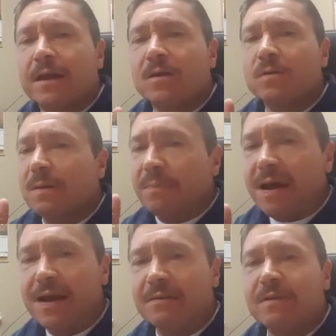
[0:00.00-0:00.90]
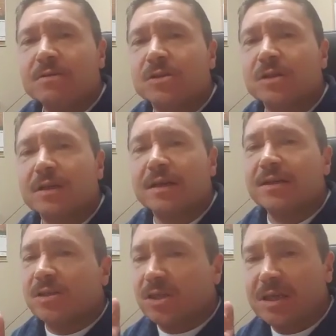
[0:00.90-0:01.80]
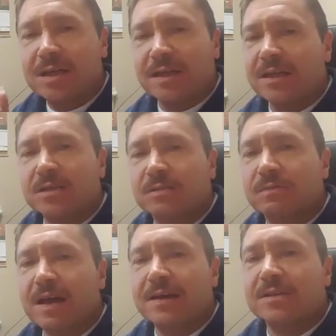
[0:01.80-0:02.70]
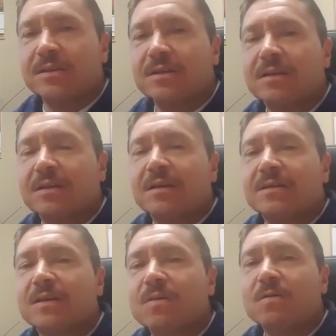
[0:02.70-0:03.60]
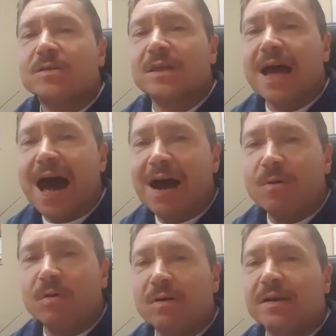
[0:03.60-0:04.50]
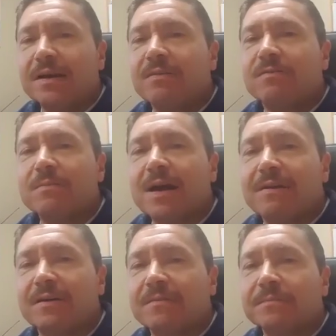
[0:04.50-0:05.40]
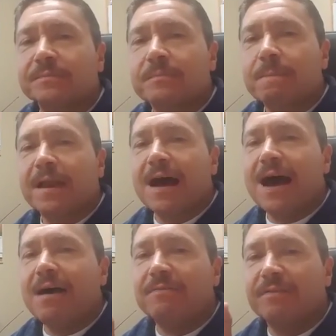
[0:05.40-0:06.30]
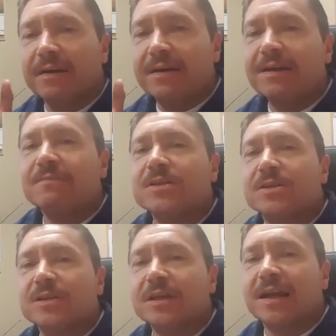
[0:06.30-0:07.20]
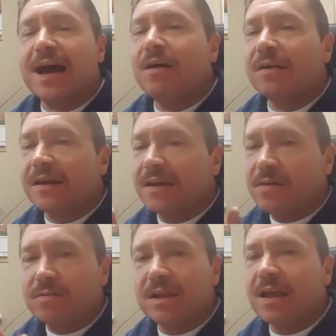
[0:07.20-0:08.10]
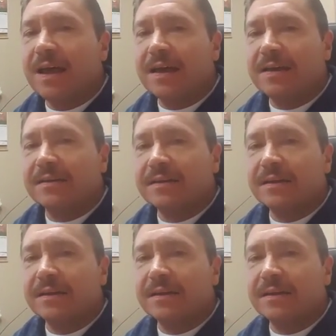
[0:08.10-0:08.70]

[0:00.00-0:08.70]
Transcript: repent of our sins, seek His face, the Lord says, I will hear from heaven. I'll forgive the sin. I'll heal the land.